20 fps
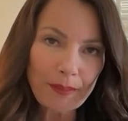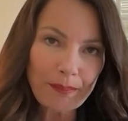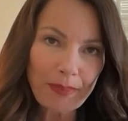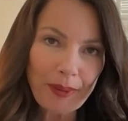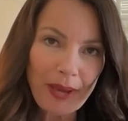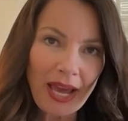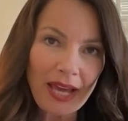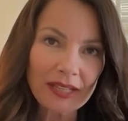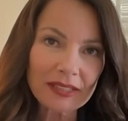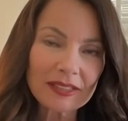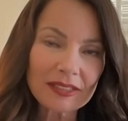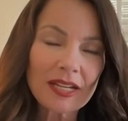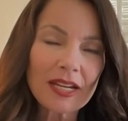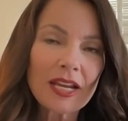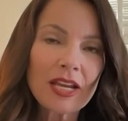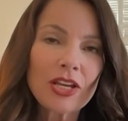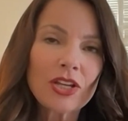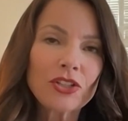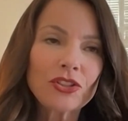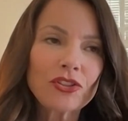impact.
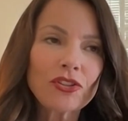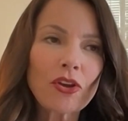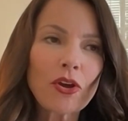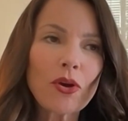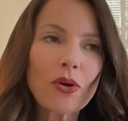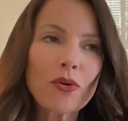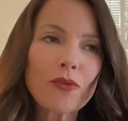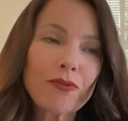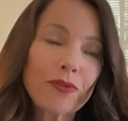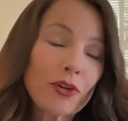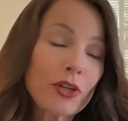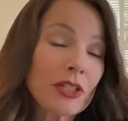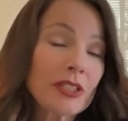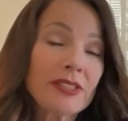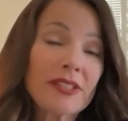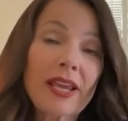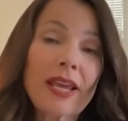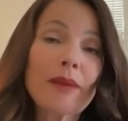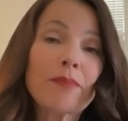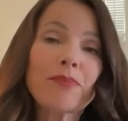So, for
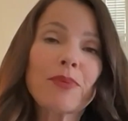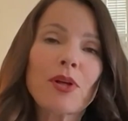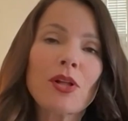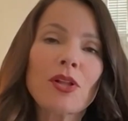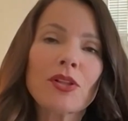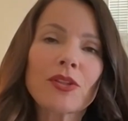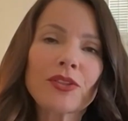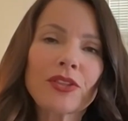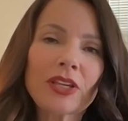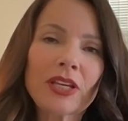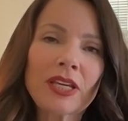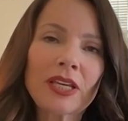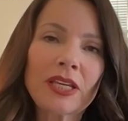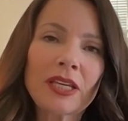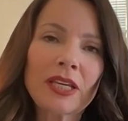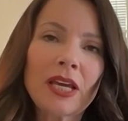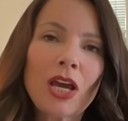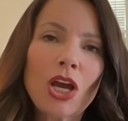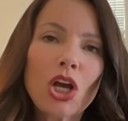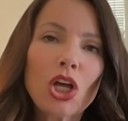example,
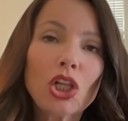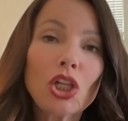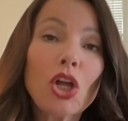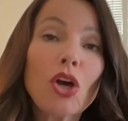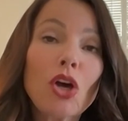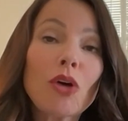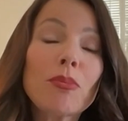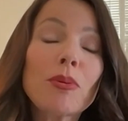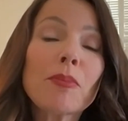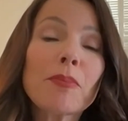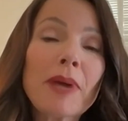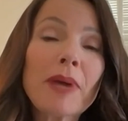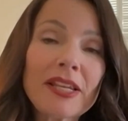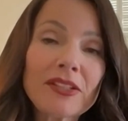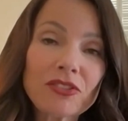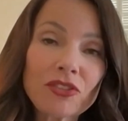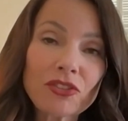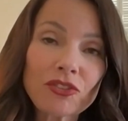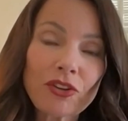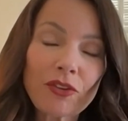the global
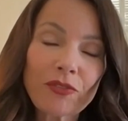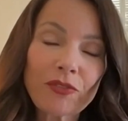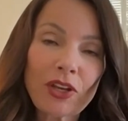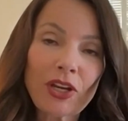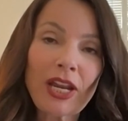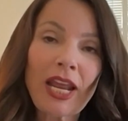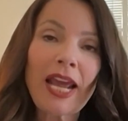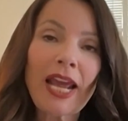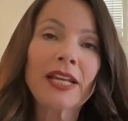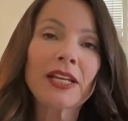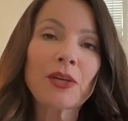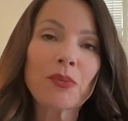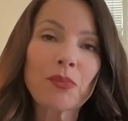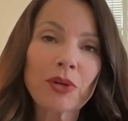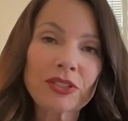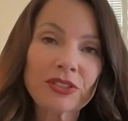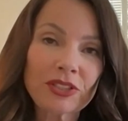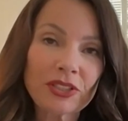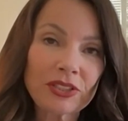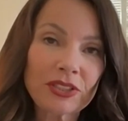message of the Nanny
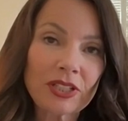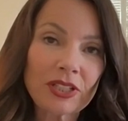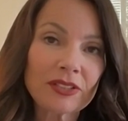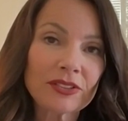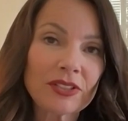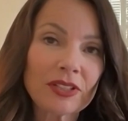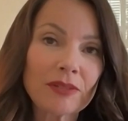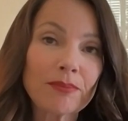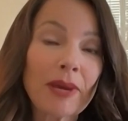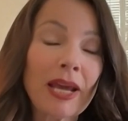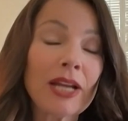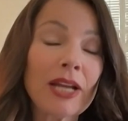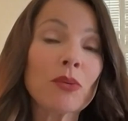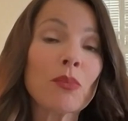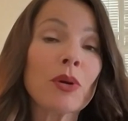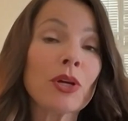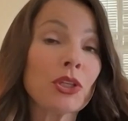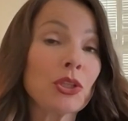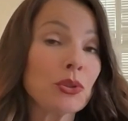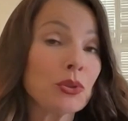was, it doesn't matter
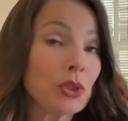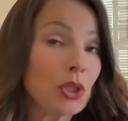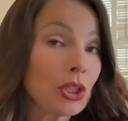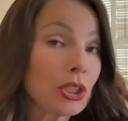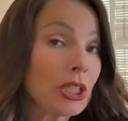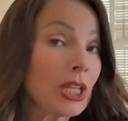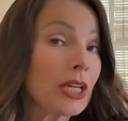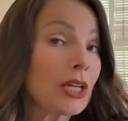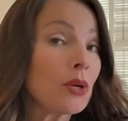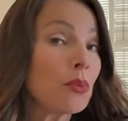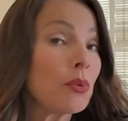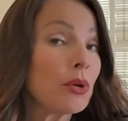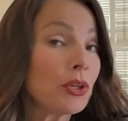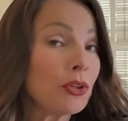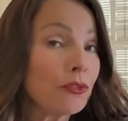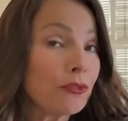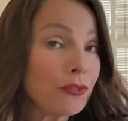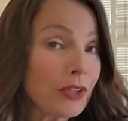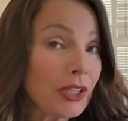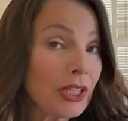what you look like or what
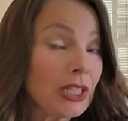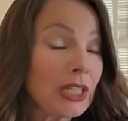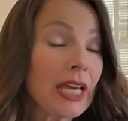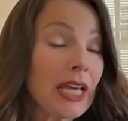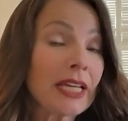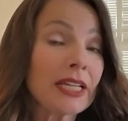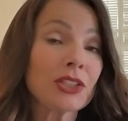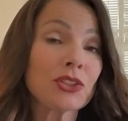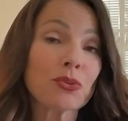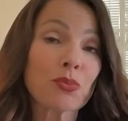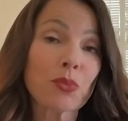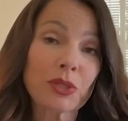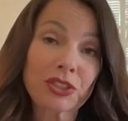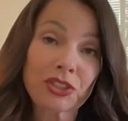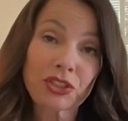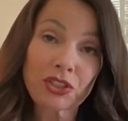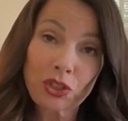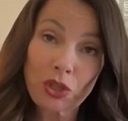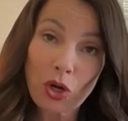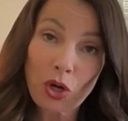you feel like, it's
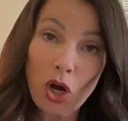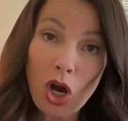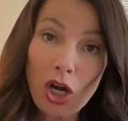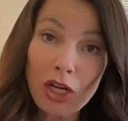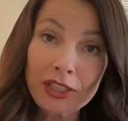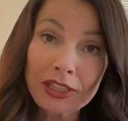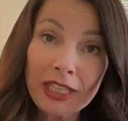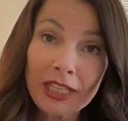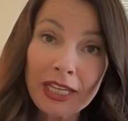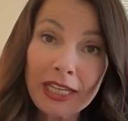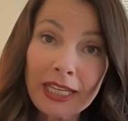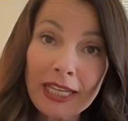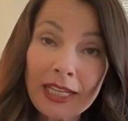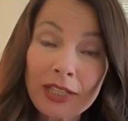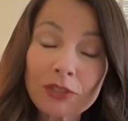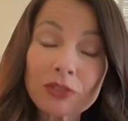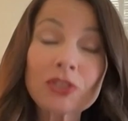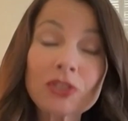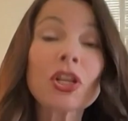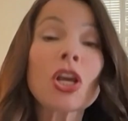what's in your heart that
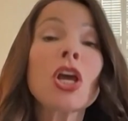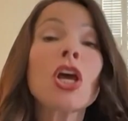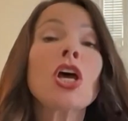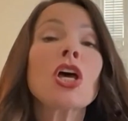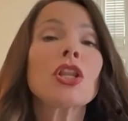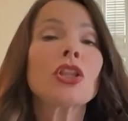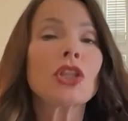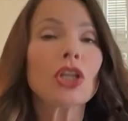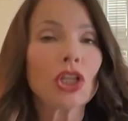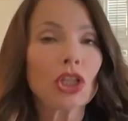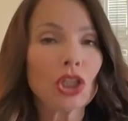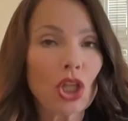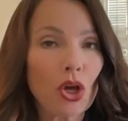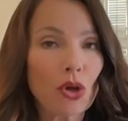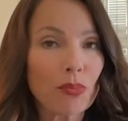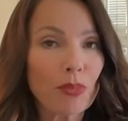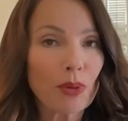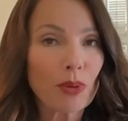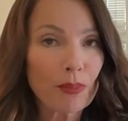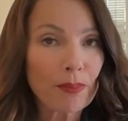counts. The
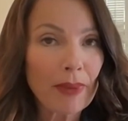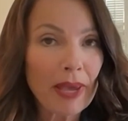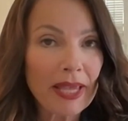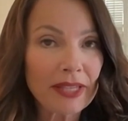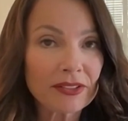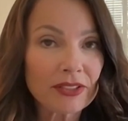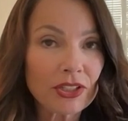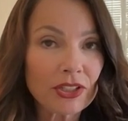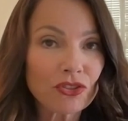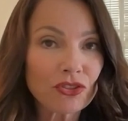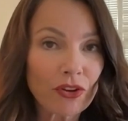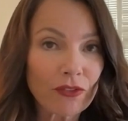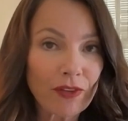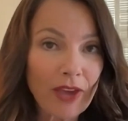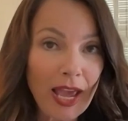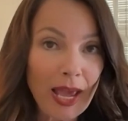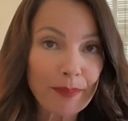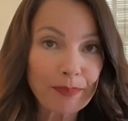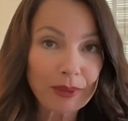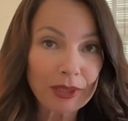global message of
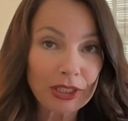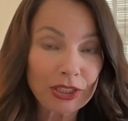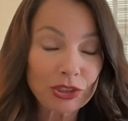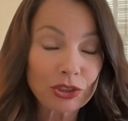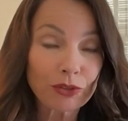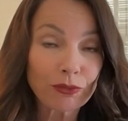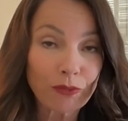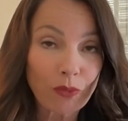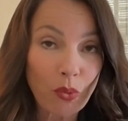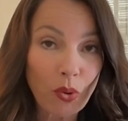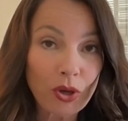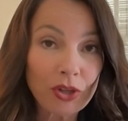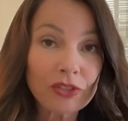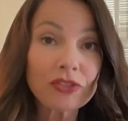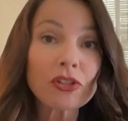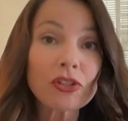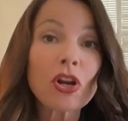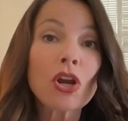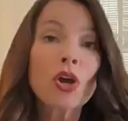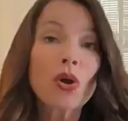Happily
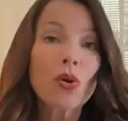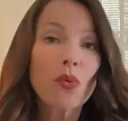Divorced,